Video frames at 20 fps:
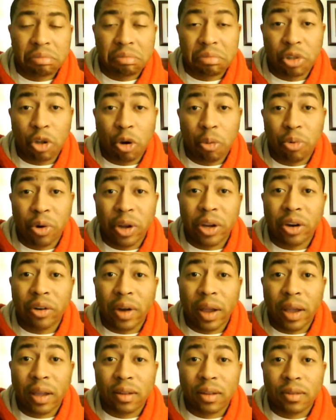No brainer,
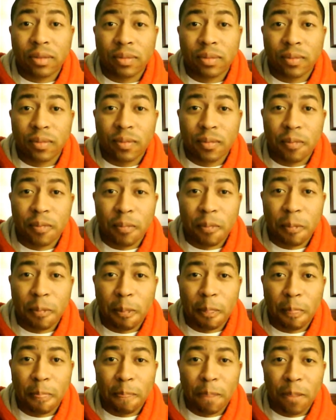right?
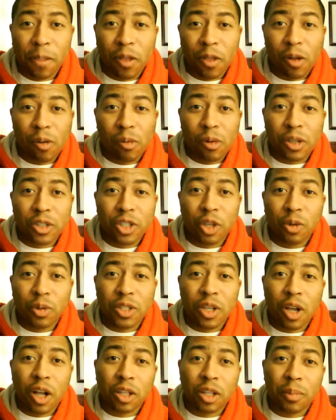Well, so we
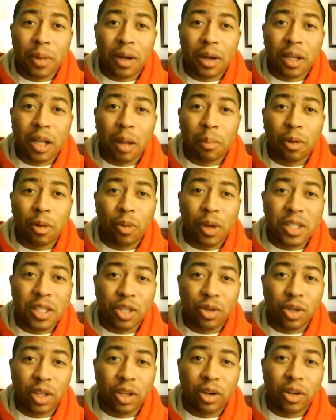talked about a couple of ways
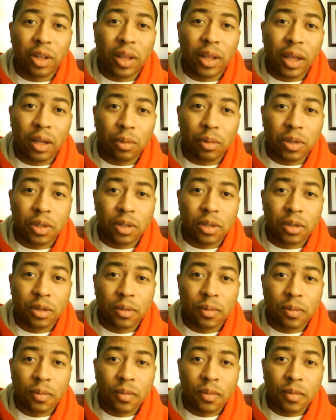you can learn the language.
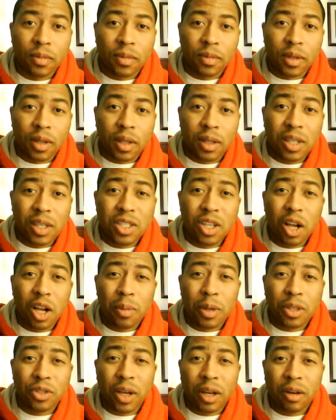Let's talk
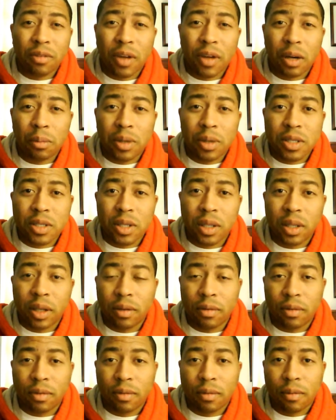about trying to find a place to
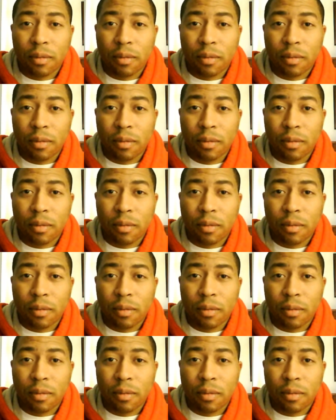live.